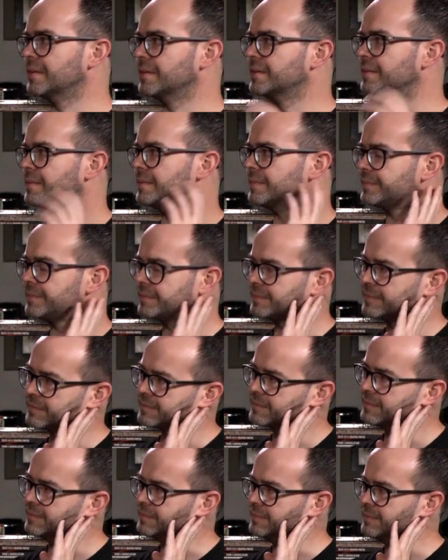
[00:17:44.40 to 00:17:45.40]

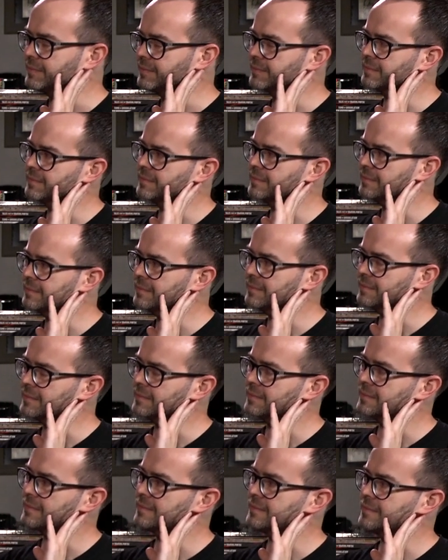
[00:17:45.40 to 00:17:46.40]

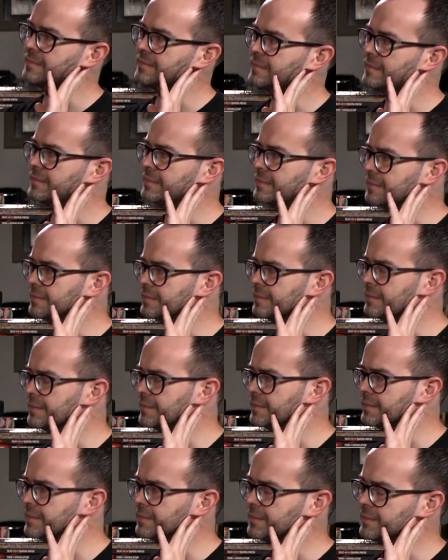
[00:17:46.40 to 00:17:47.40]

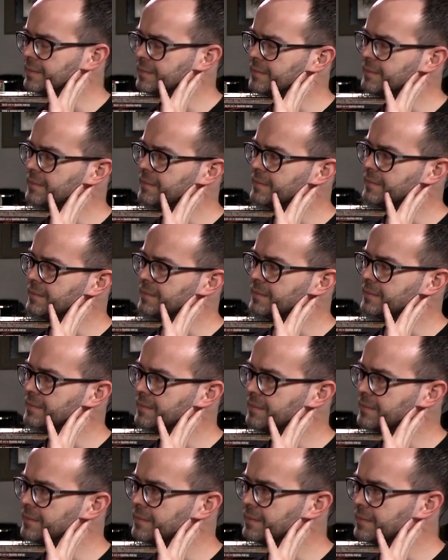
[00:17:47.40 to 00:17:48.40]

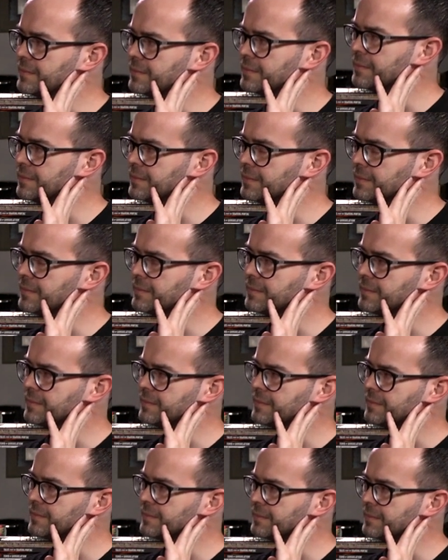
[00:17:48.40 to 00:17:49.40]

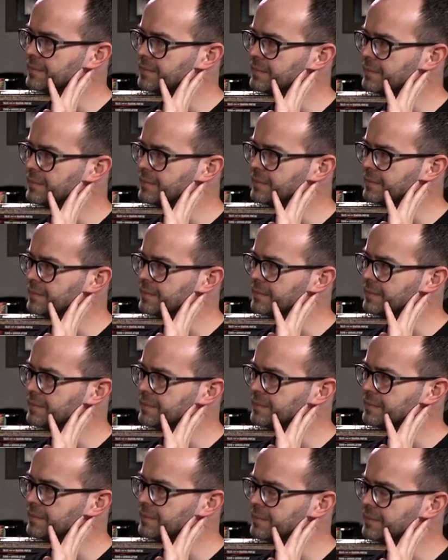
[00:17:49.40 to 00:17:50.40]

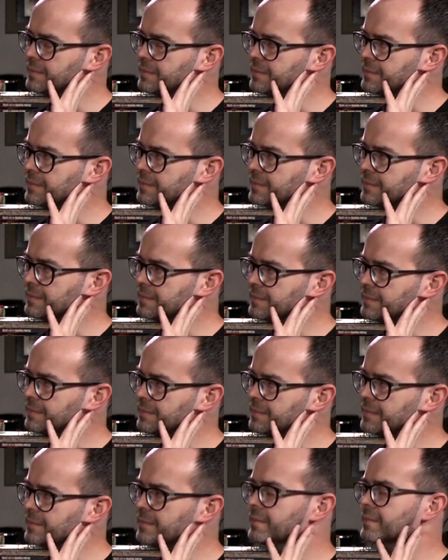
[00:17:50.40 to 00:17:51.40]

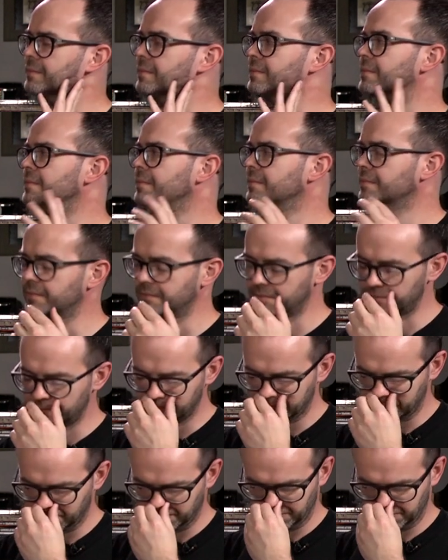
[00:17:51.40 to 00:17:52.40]
[no speech]